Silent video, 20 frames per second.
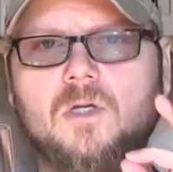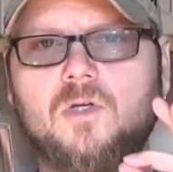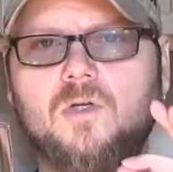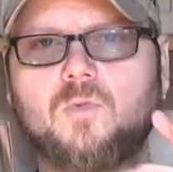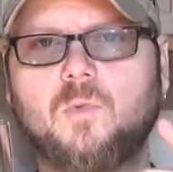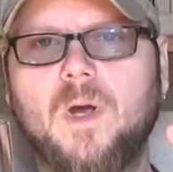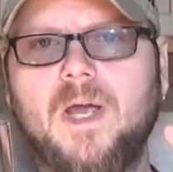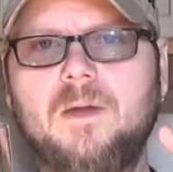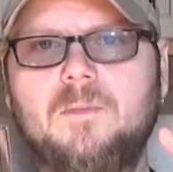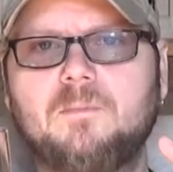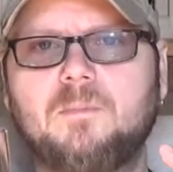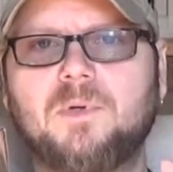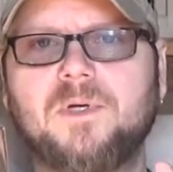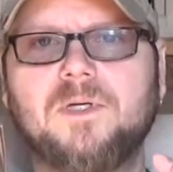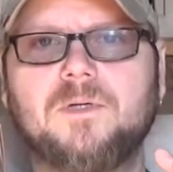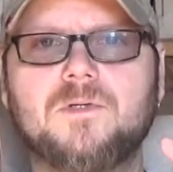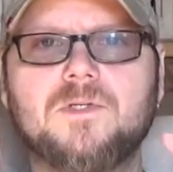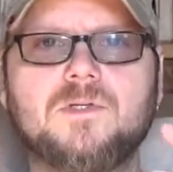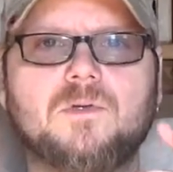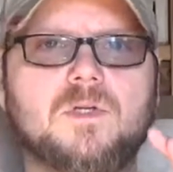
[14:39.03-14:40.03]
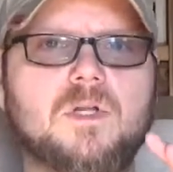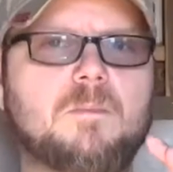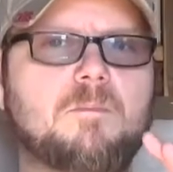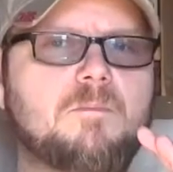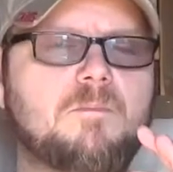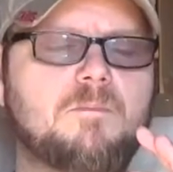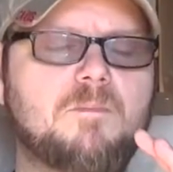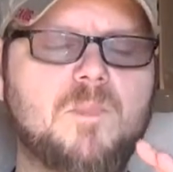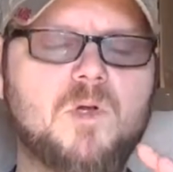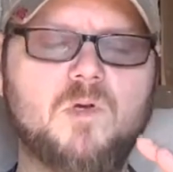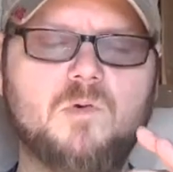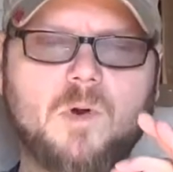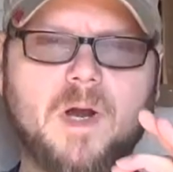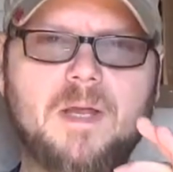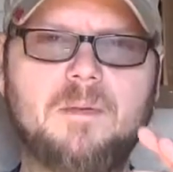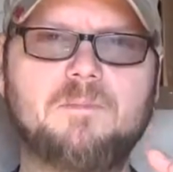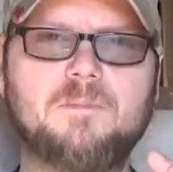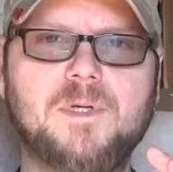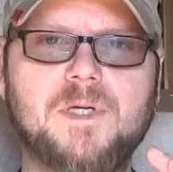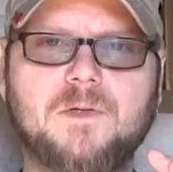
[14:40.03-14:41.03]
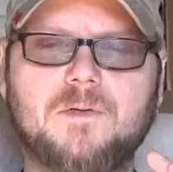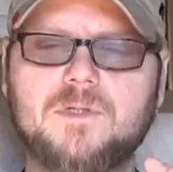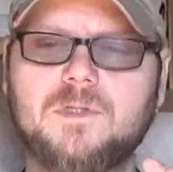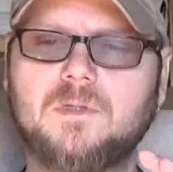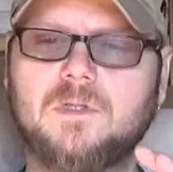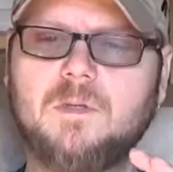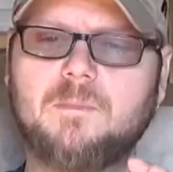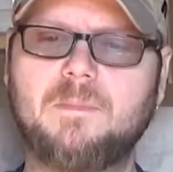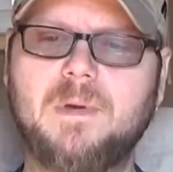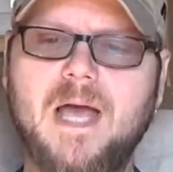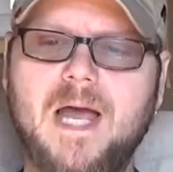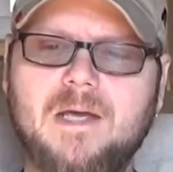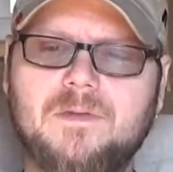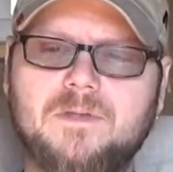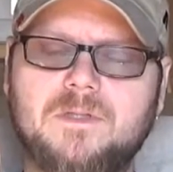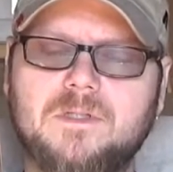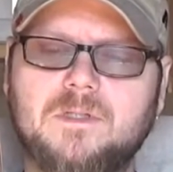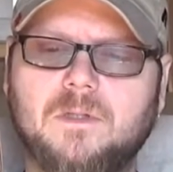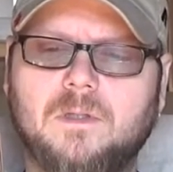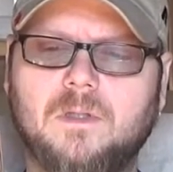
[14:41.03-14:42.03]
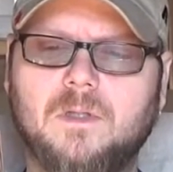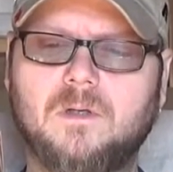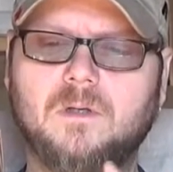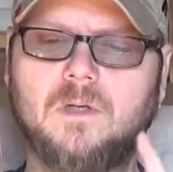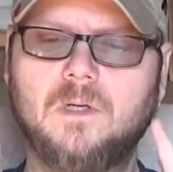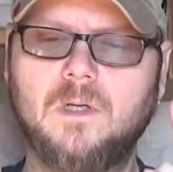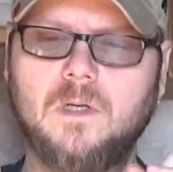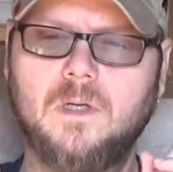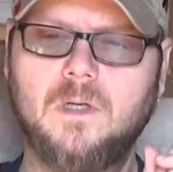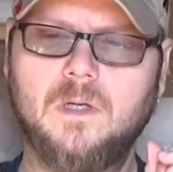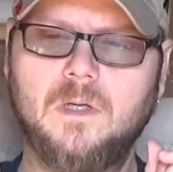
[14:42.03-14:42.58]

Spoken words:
Great bitters on the back of the tongue.